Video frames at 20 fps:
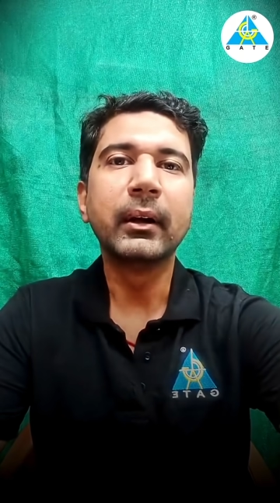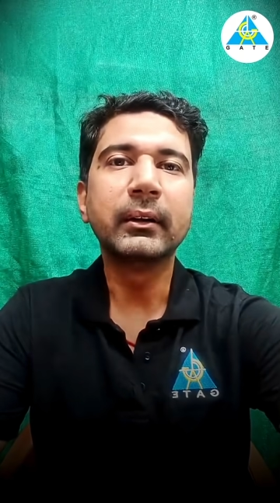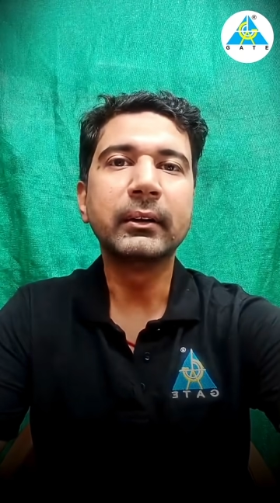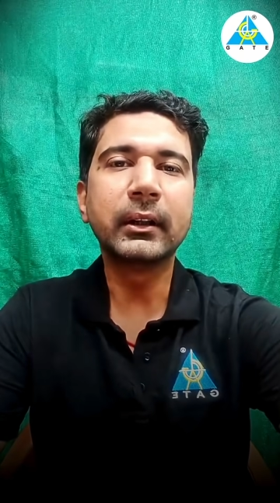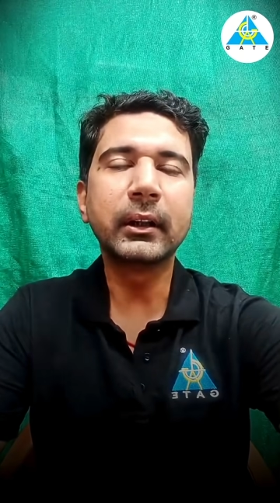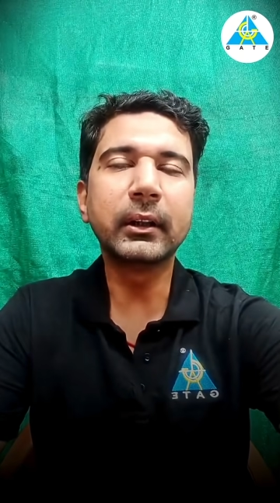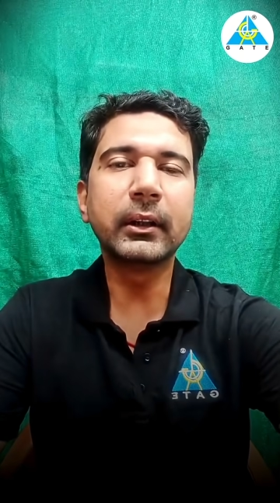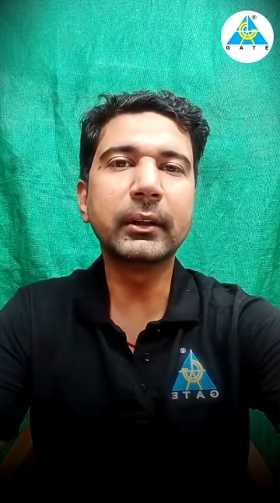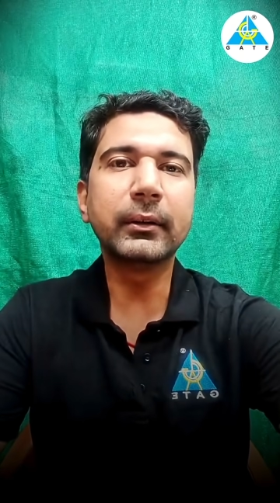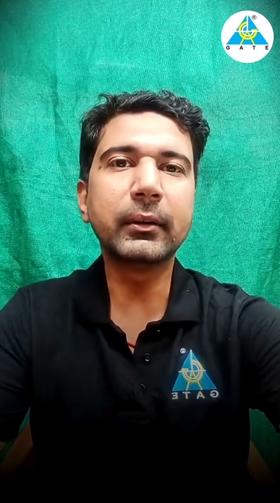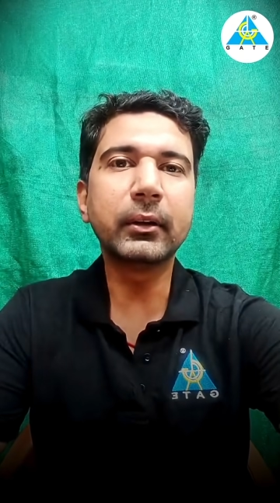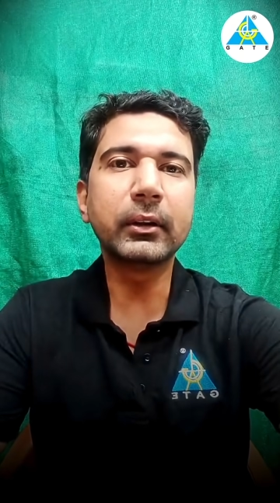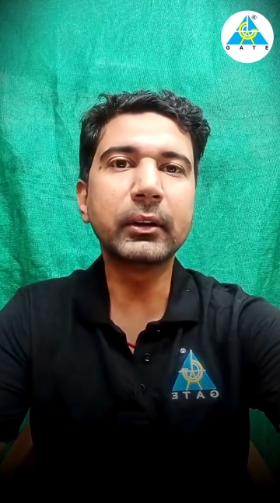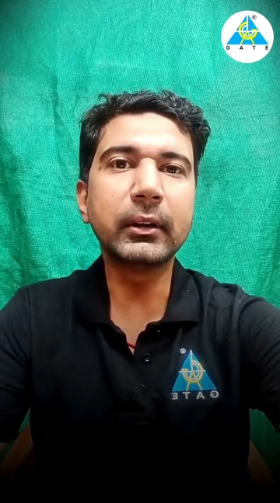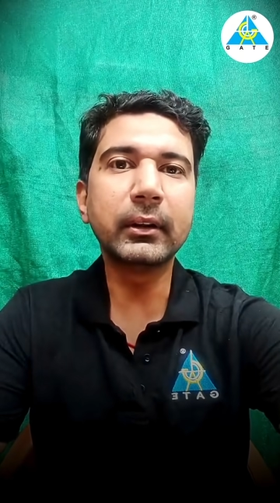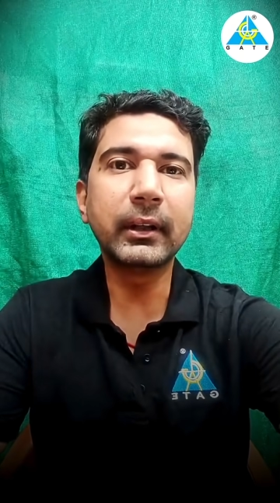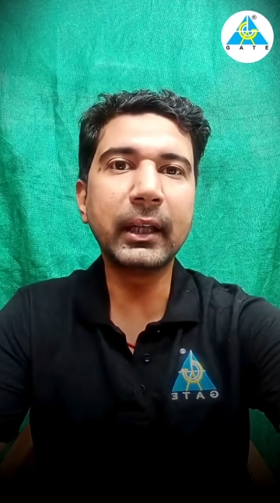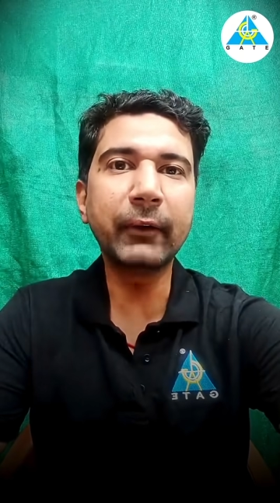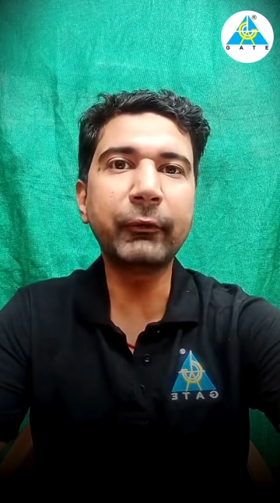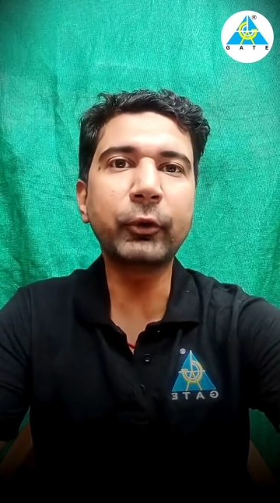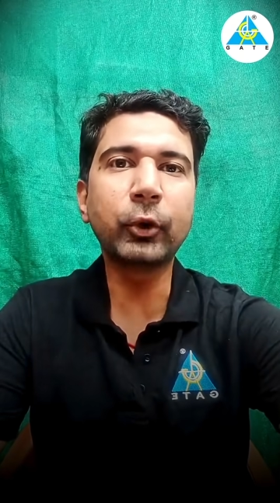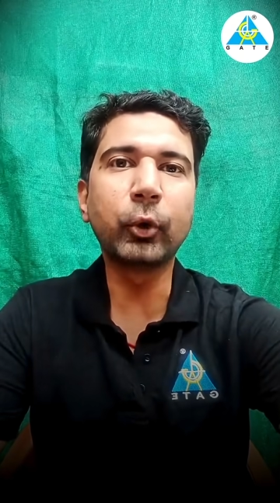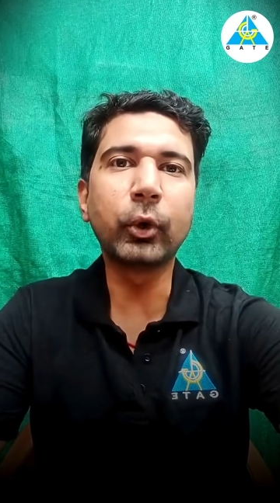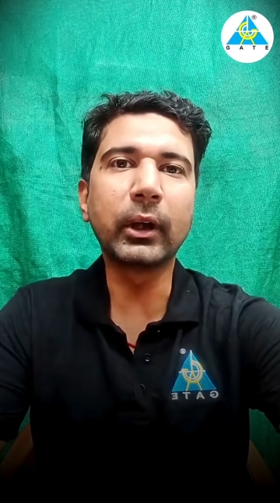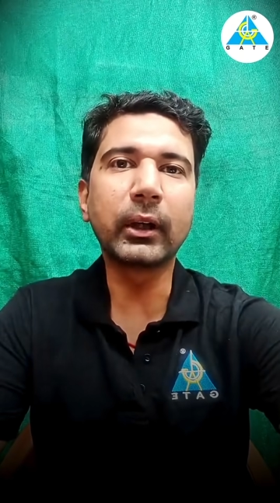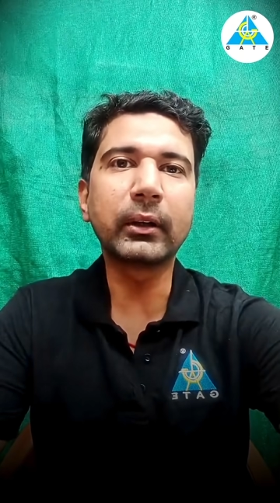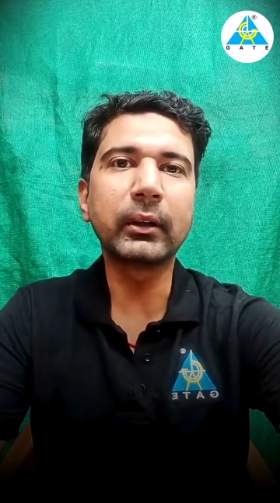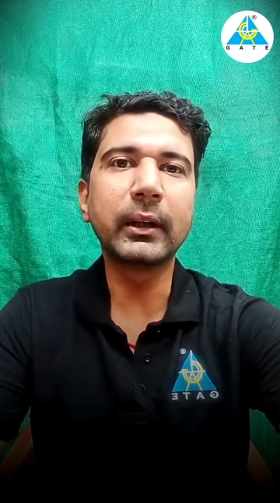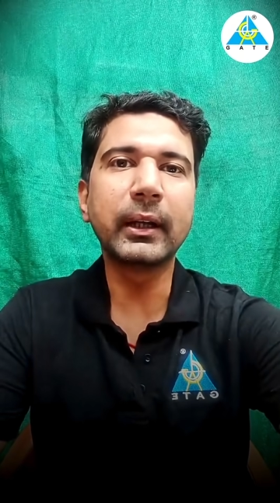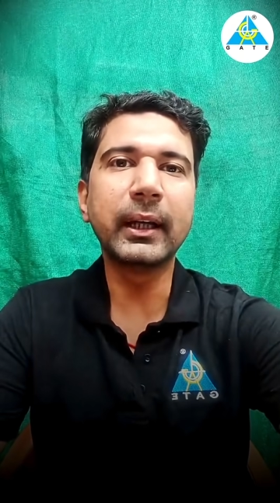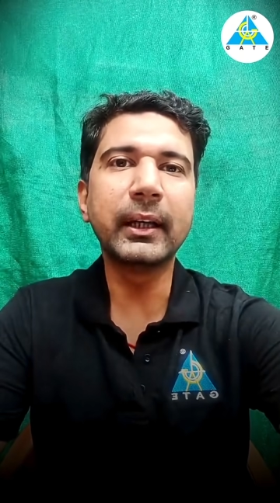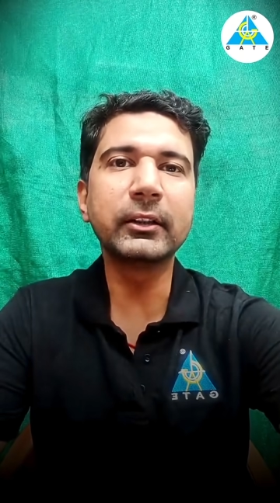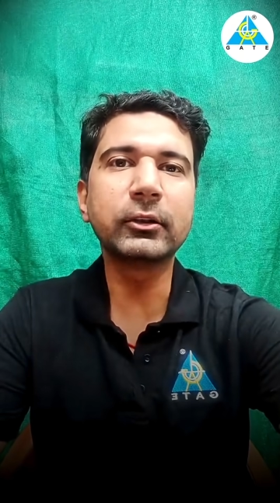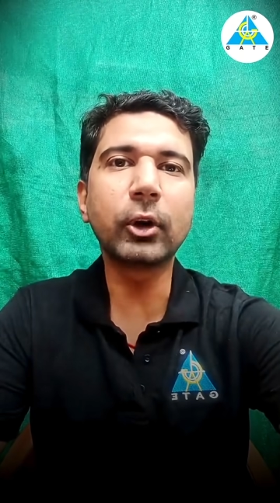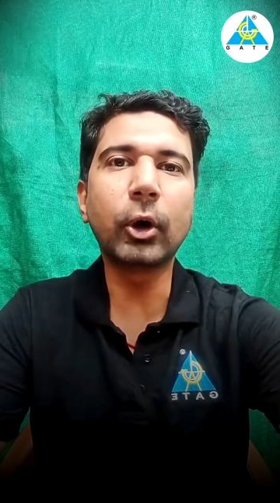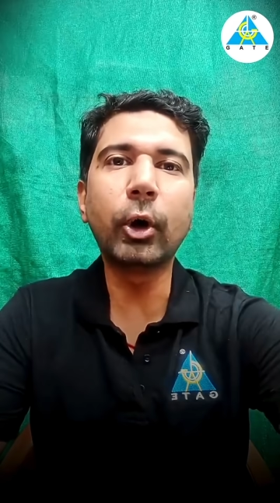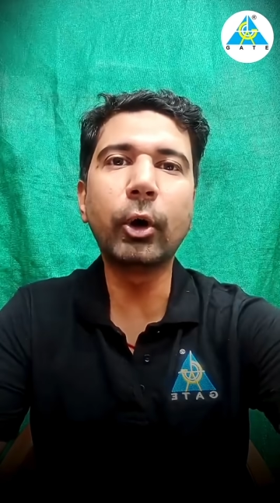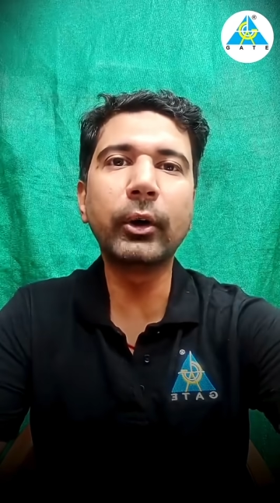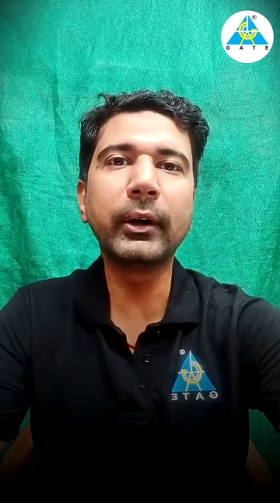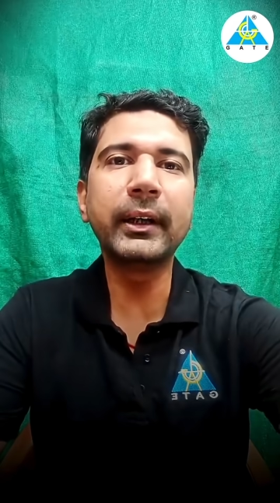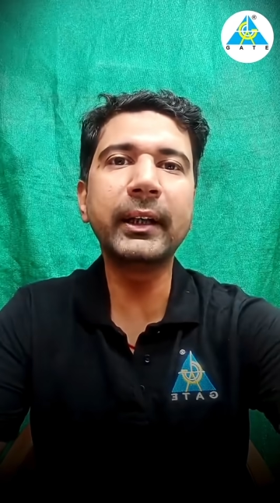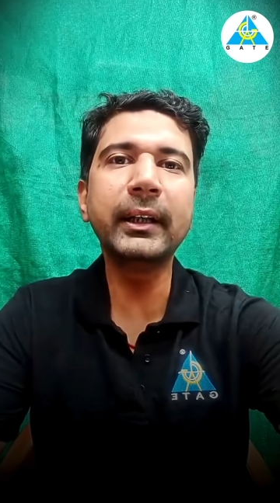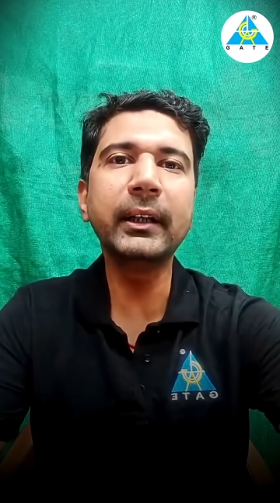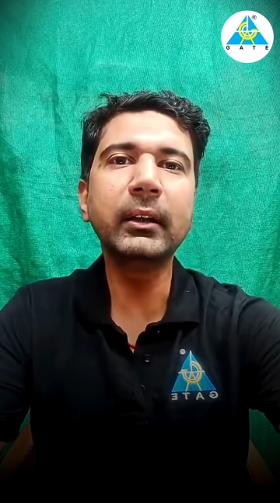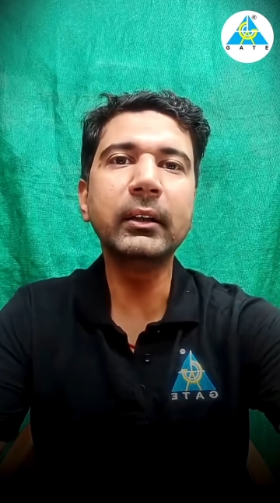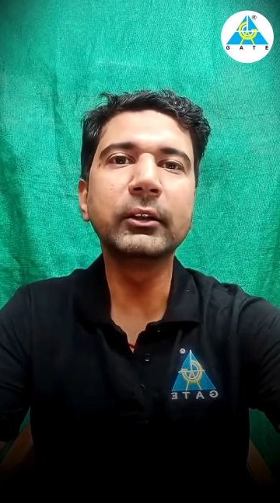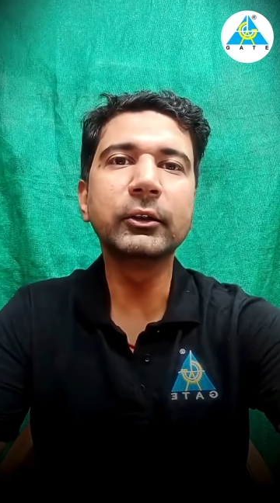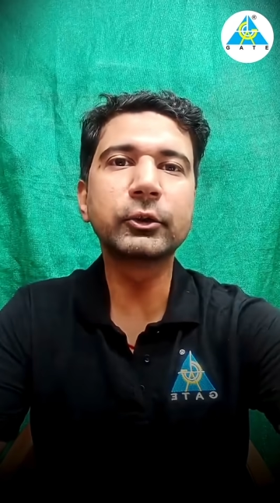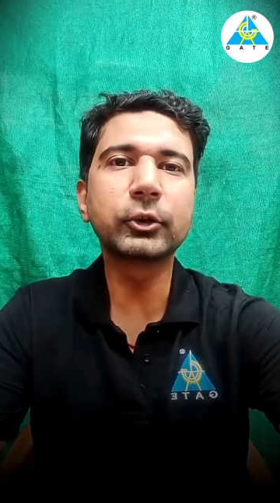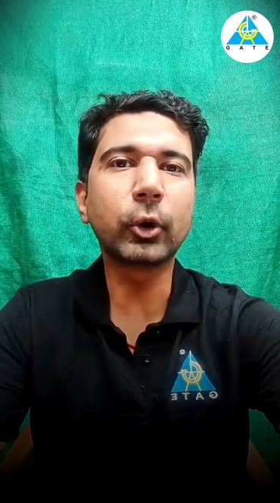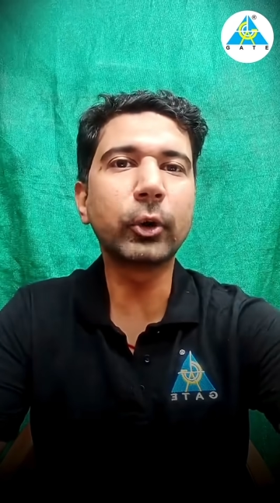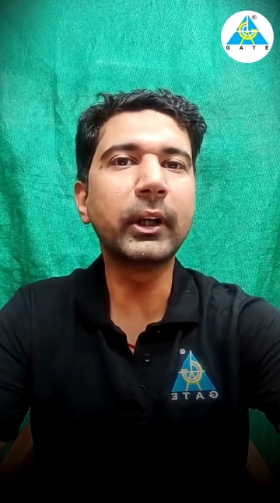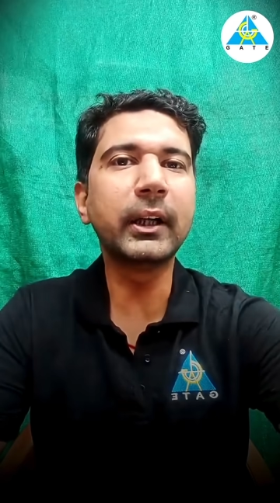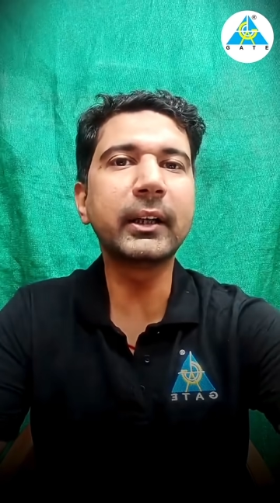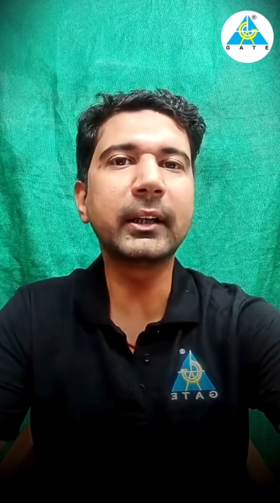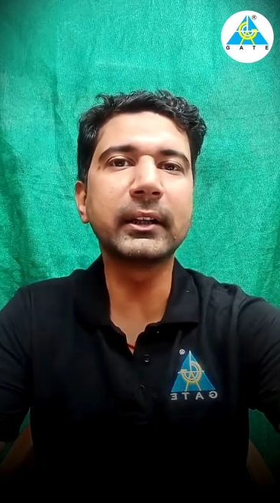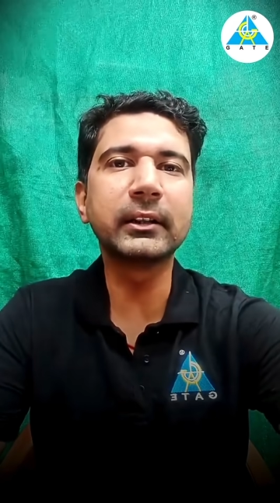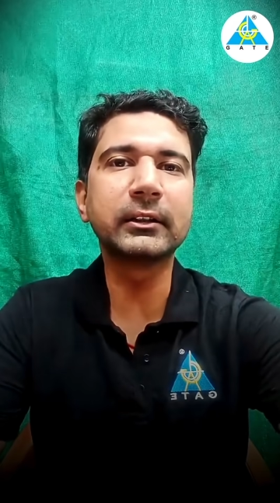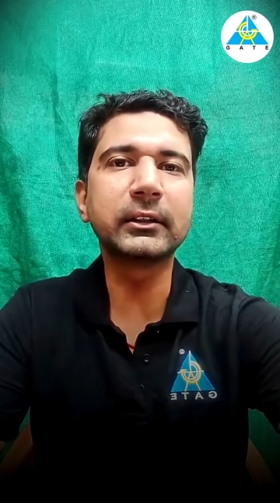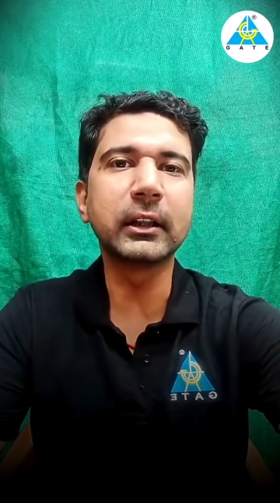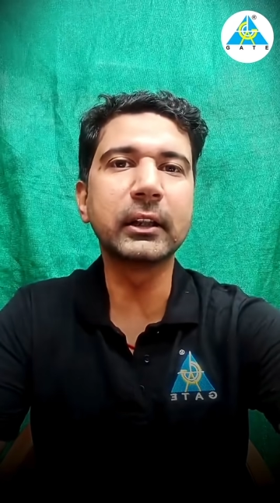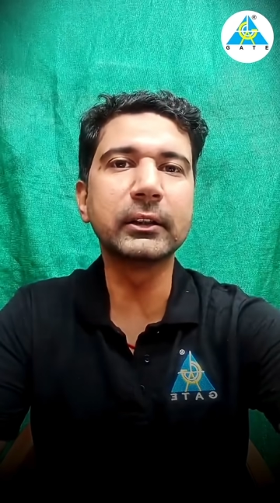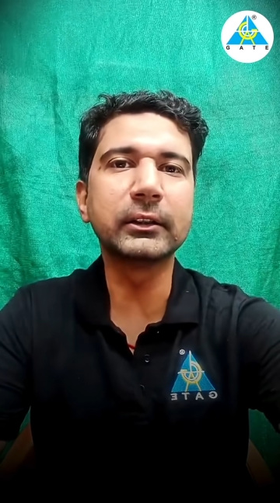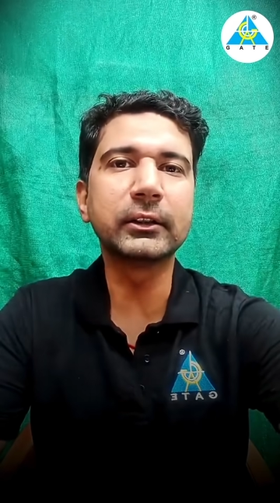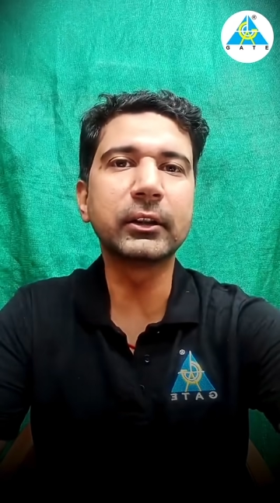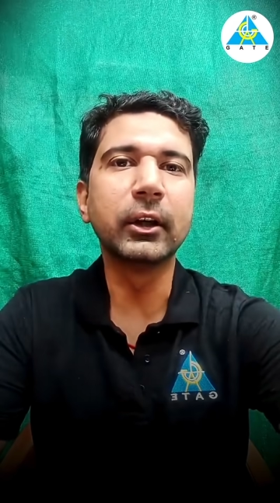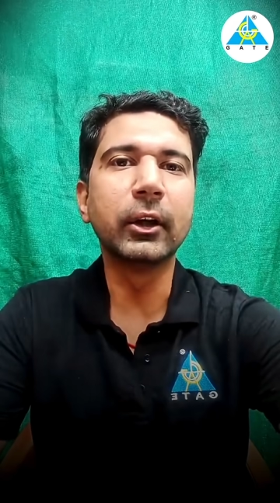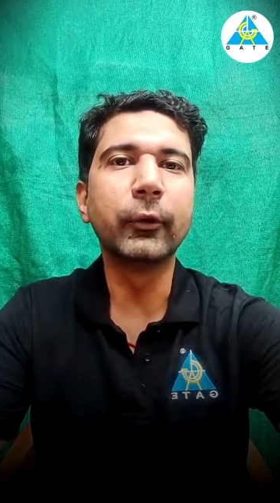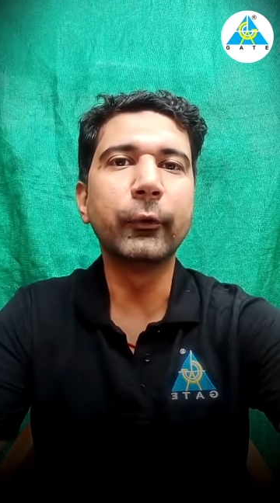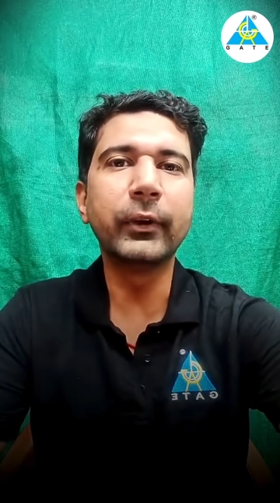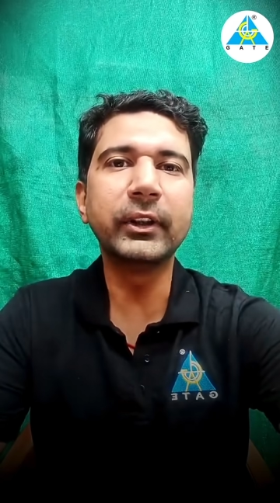the leftover is only solid crystals,